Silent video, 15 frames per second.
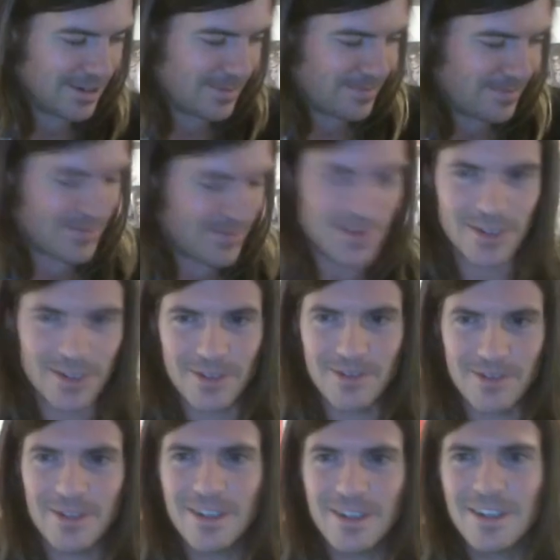So,
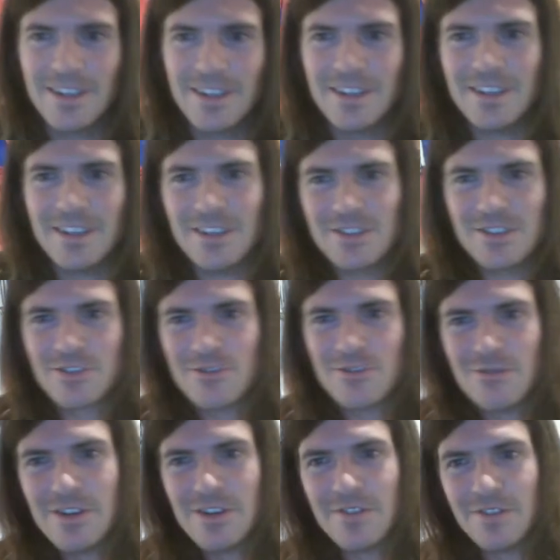yeah, it's
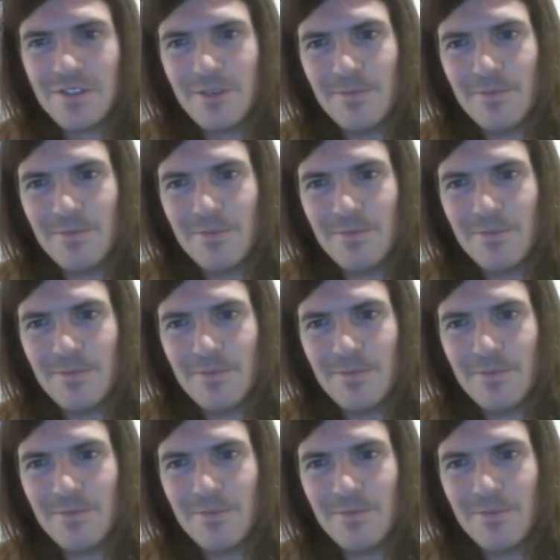great for